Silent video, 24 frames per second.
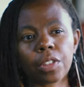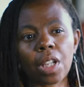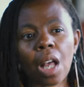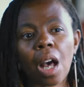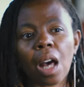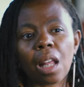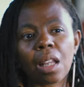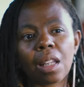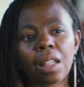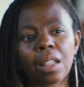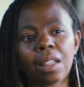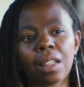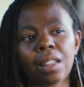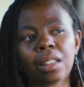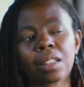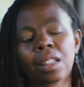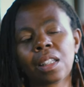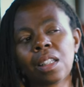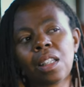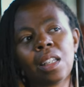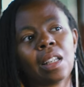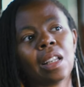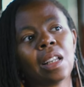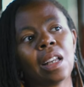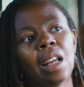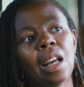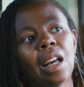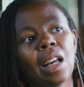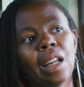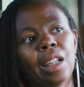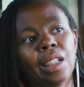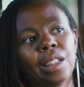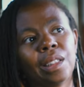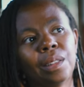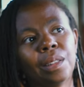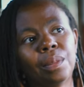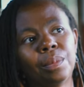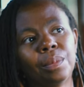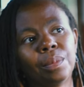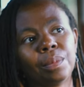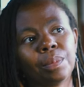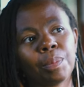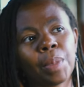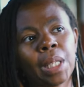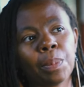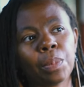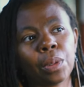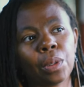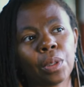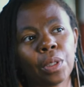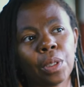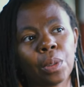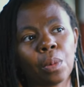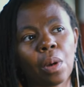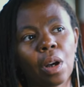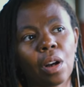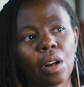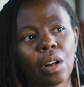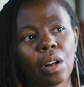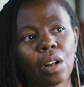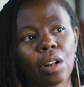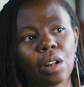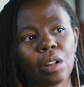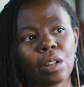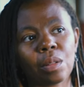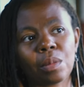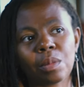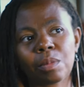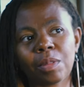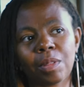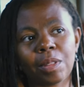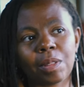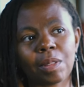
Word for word: of colour, um, people who are